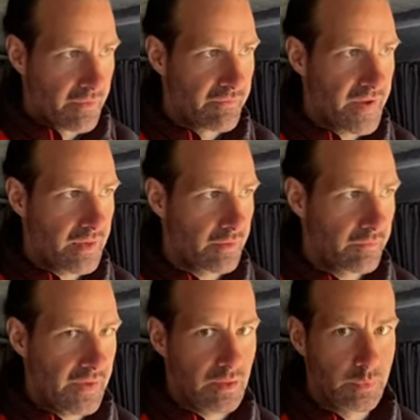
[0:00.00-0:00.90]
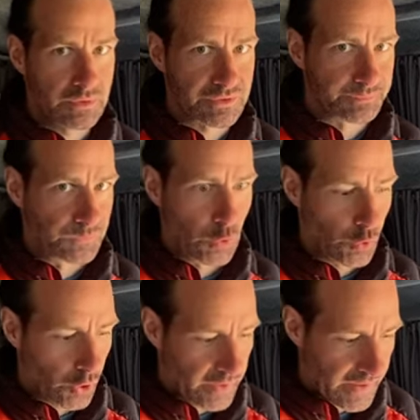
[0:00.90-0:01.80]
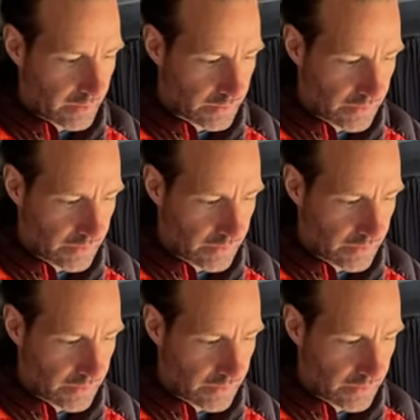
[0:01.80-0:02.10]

variables going on there.